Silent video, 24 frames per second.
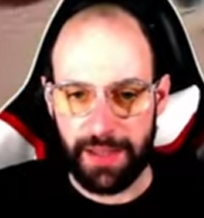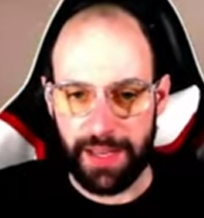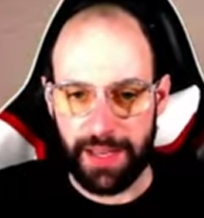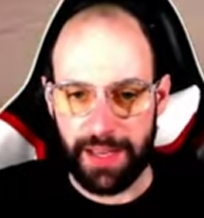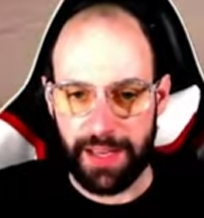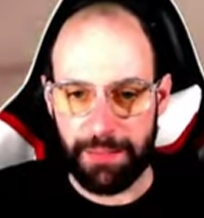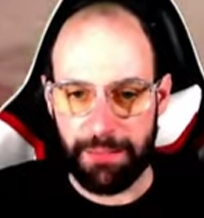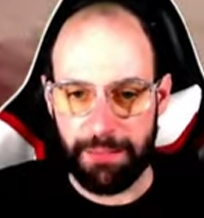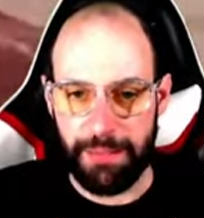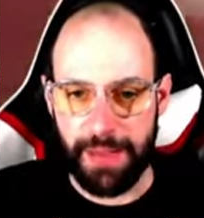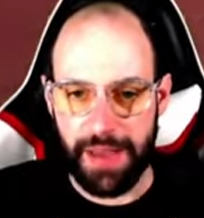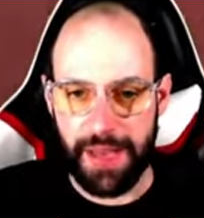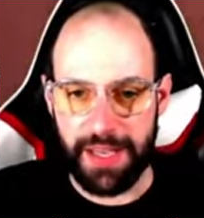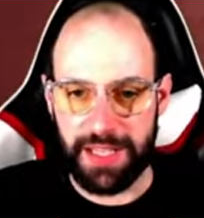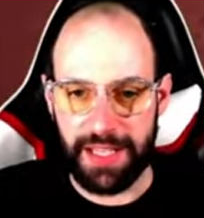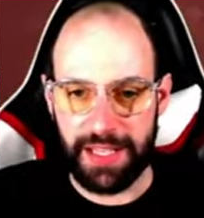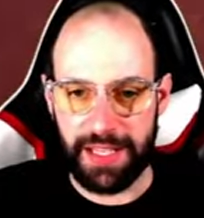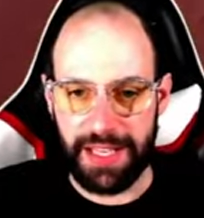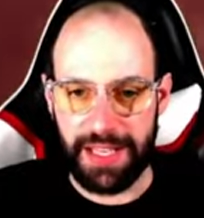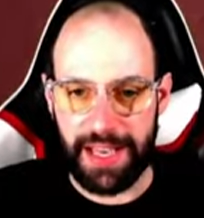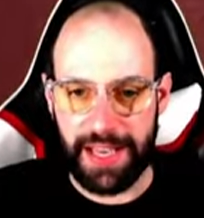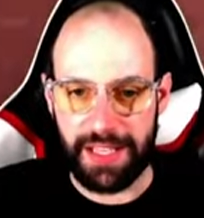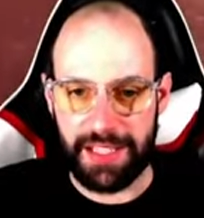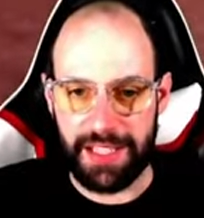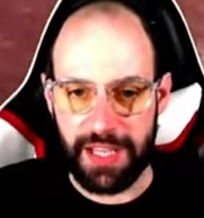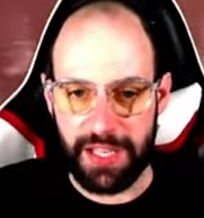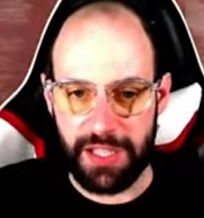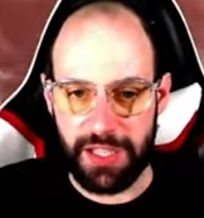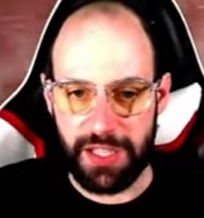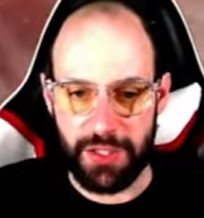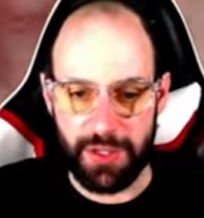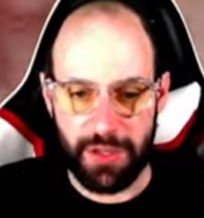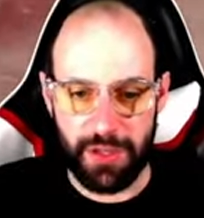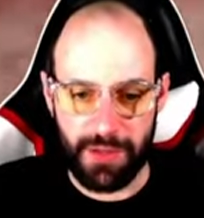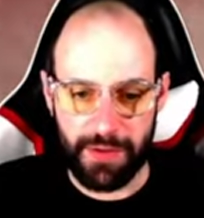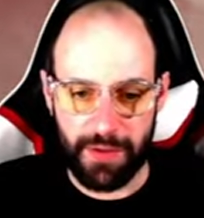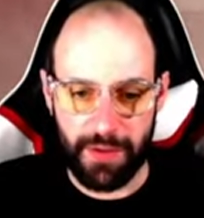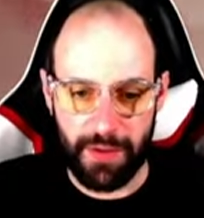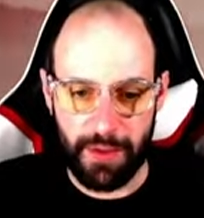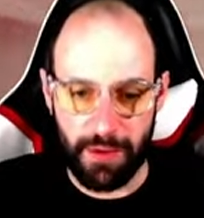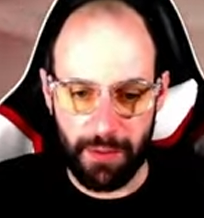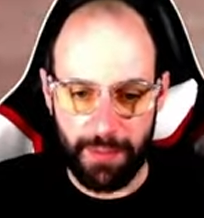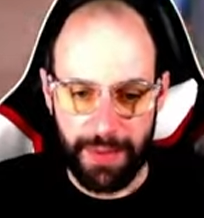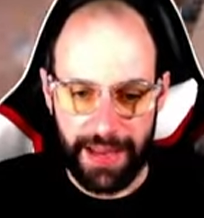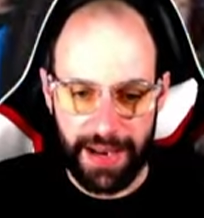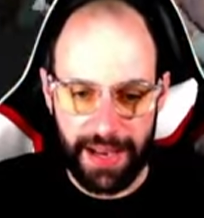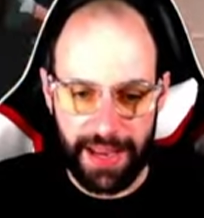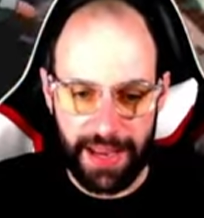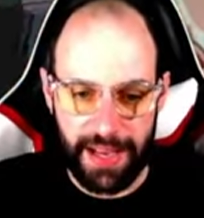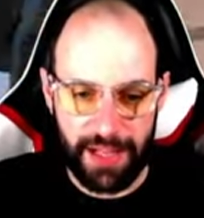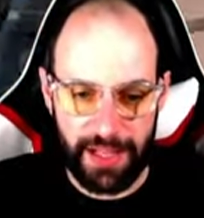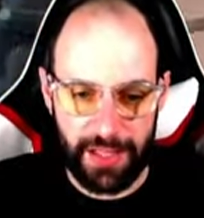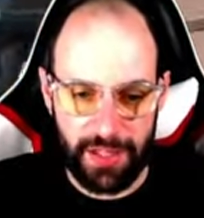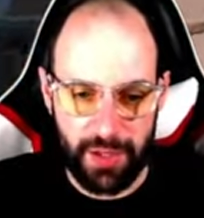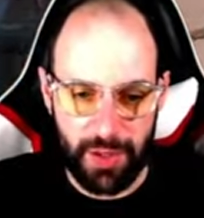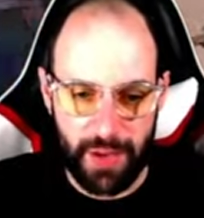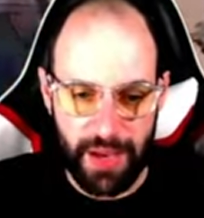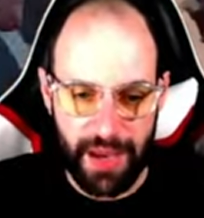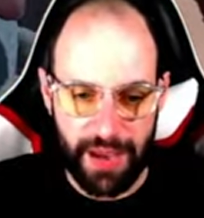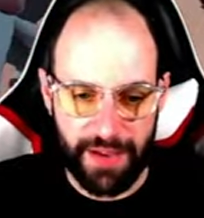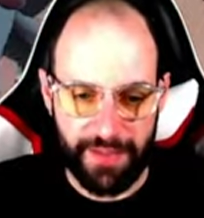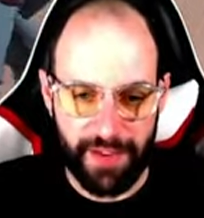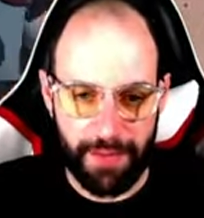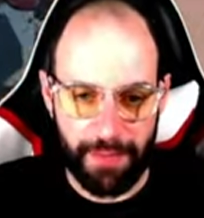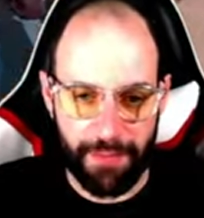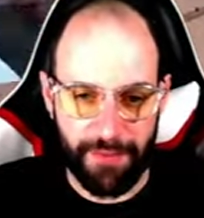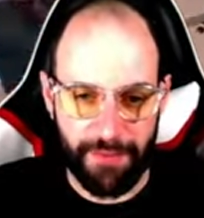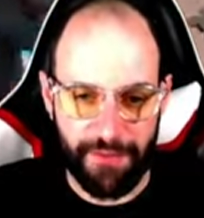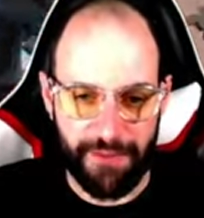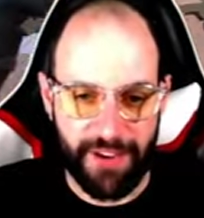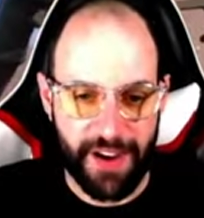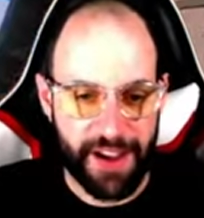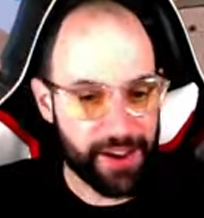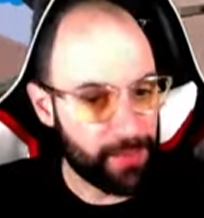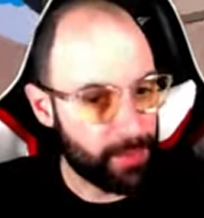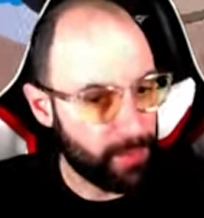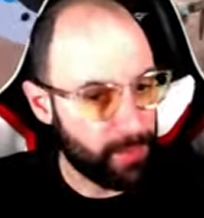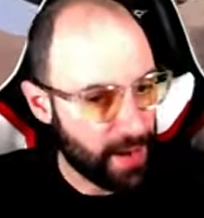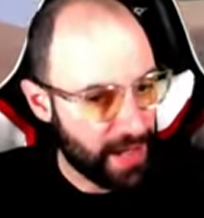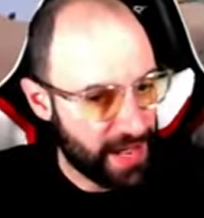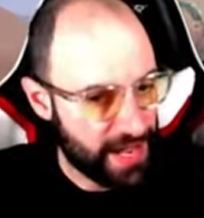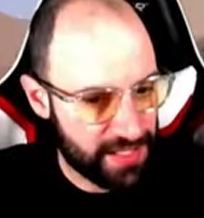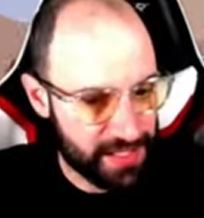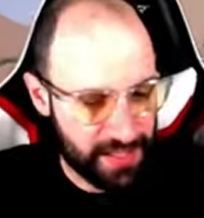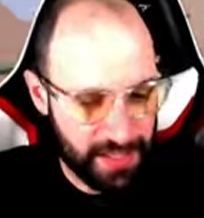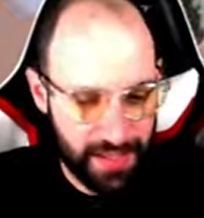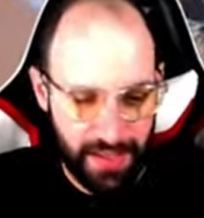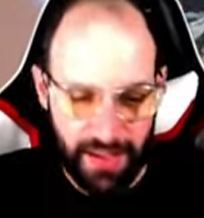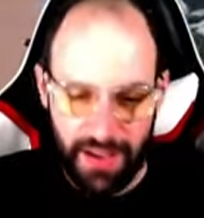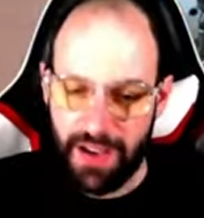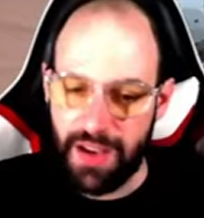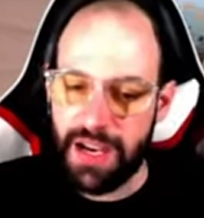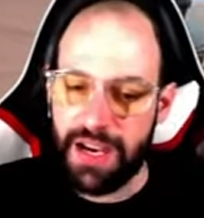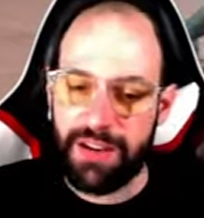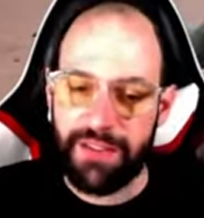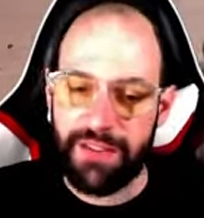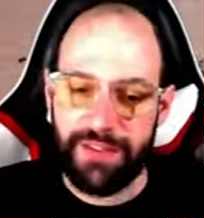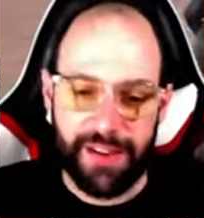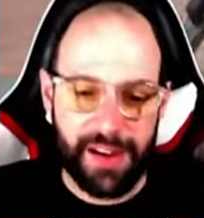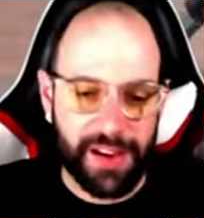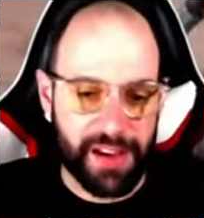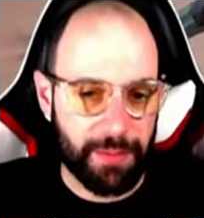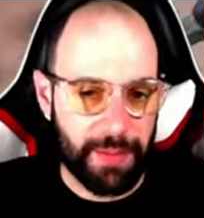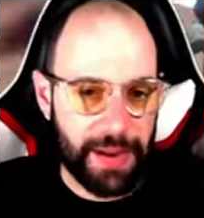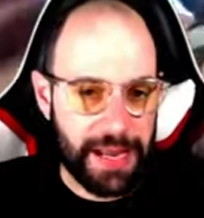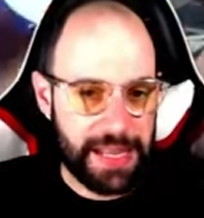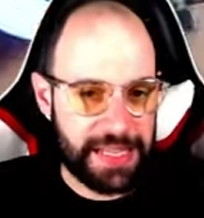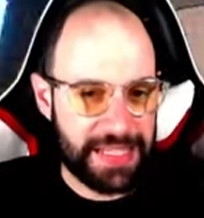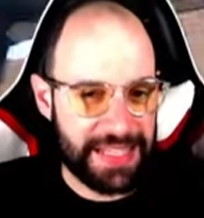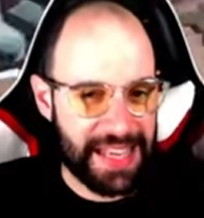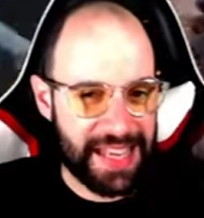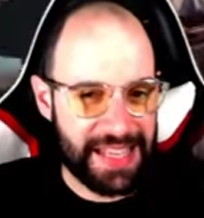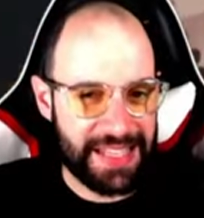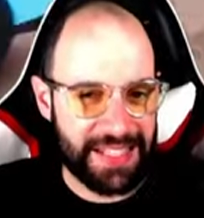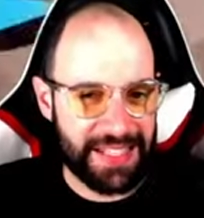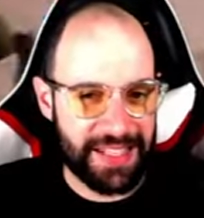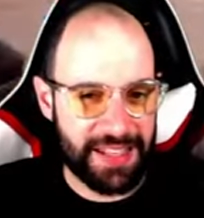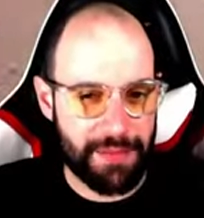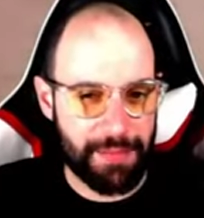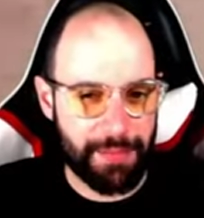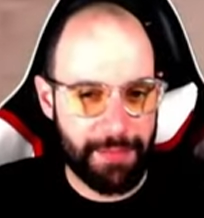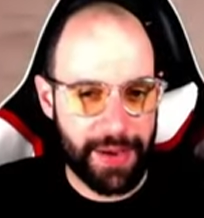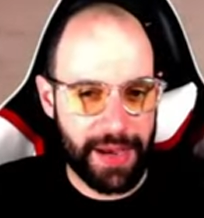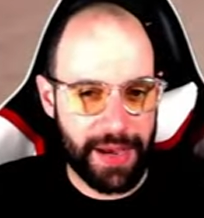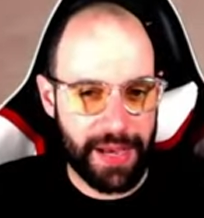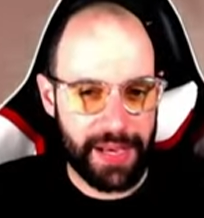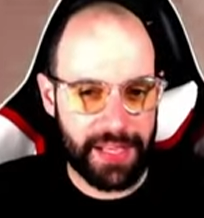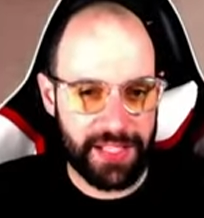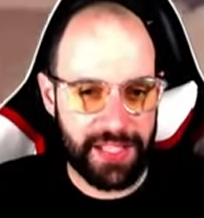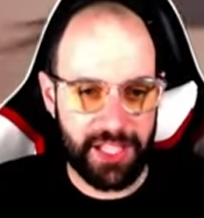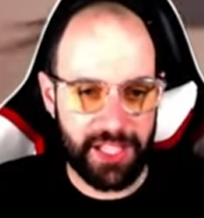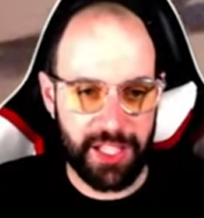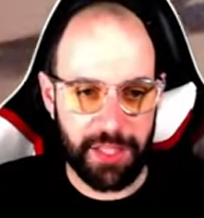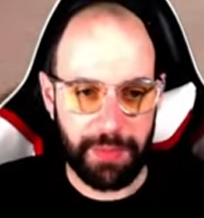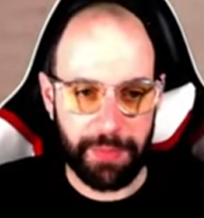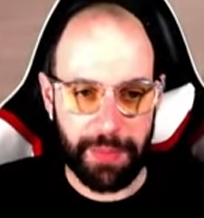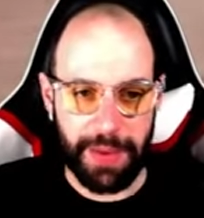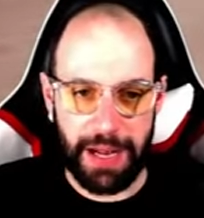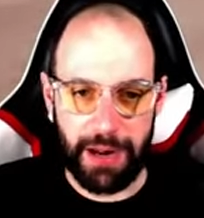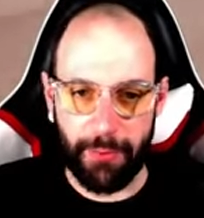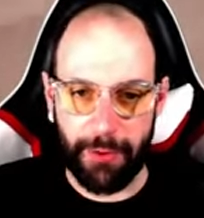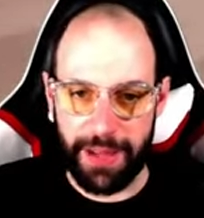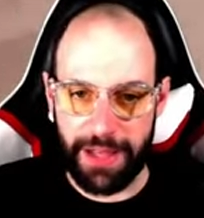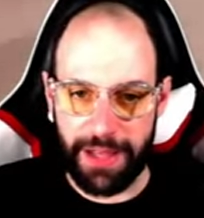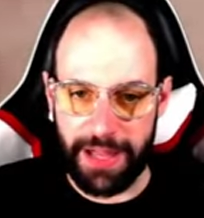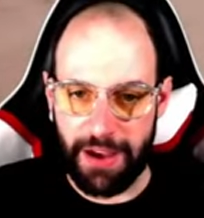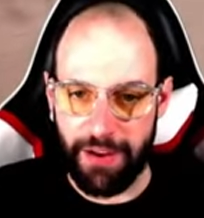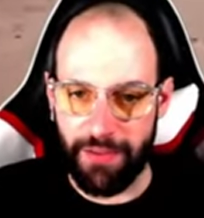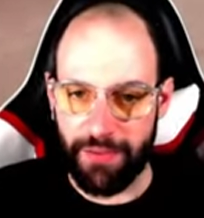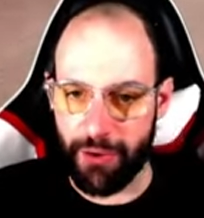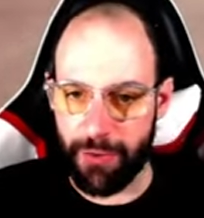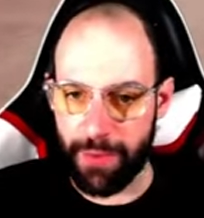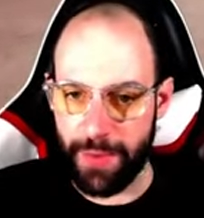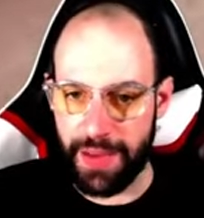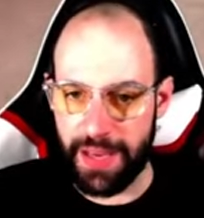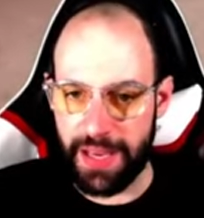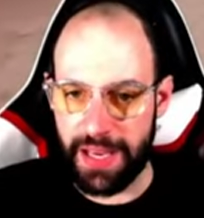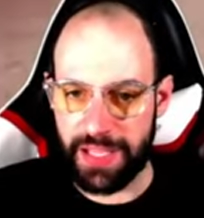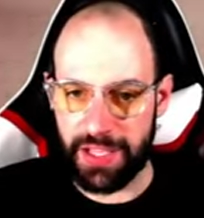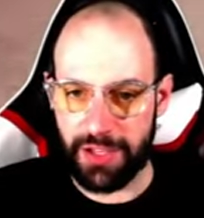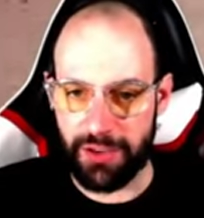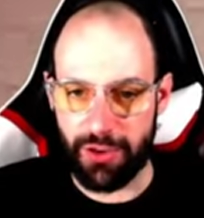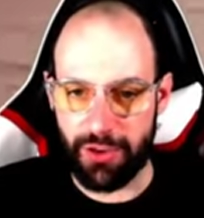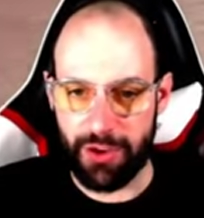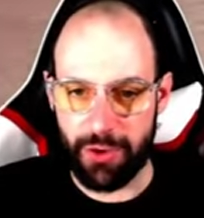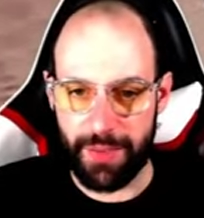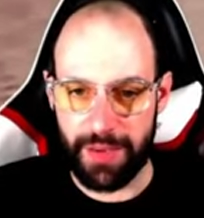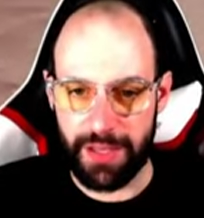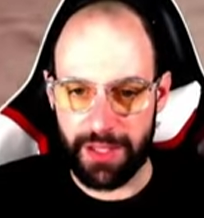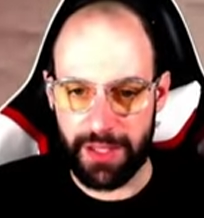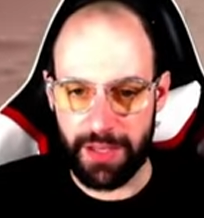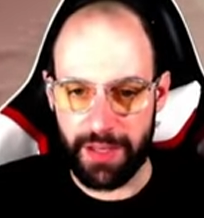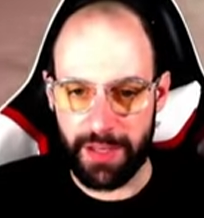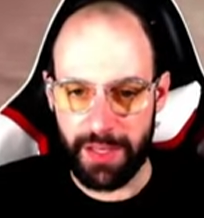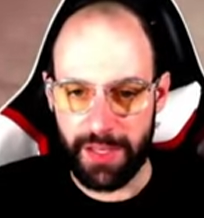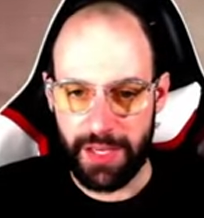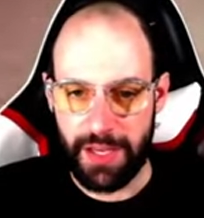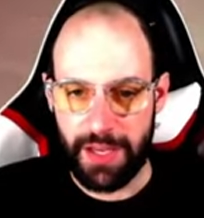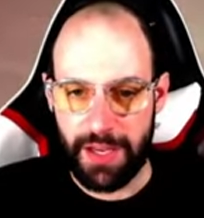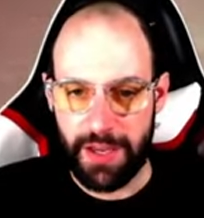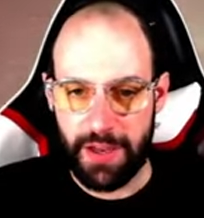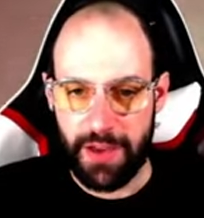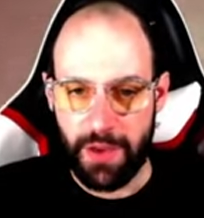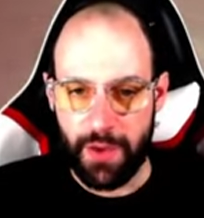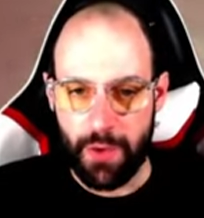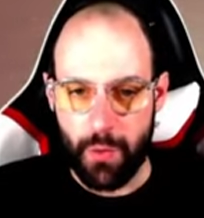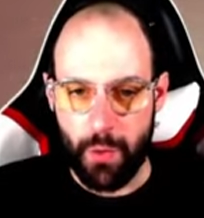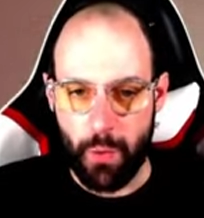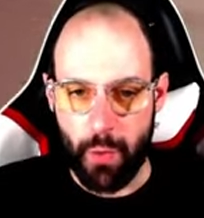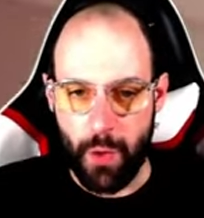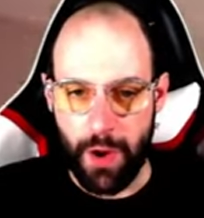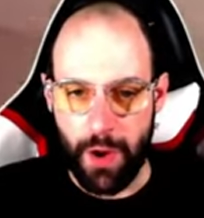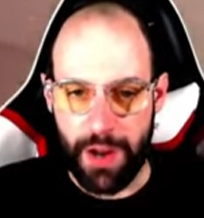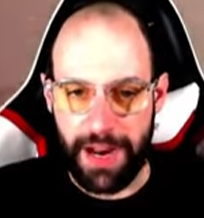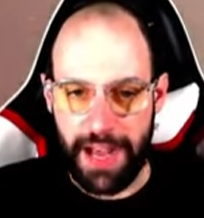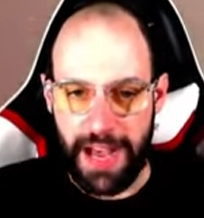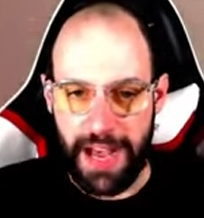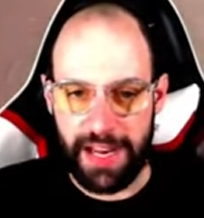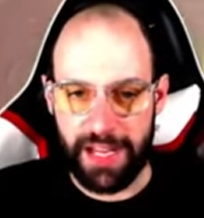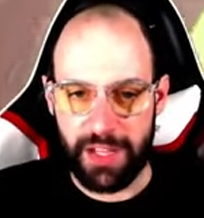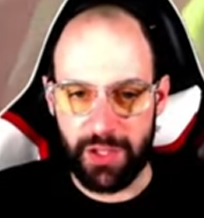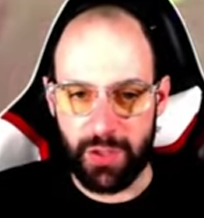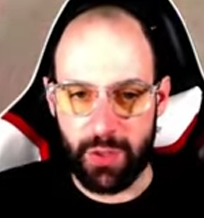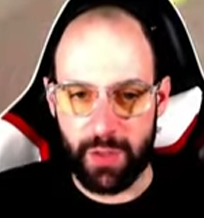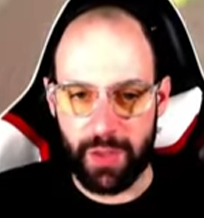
Okay, basic attacks, it's useful, but I also have a Fire Blast. Fire Blast is the best spell right now for me as a Chronomancer. When I need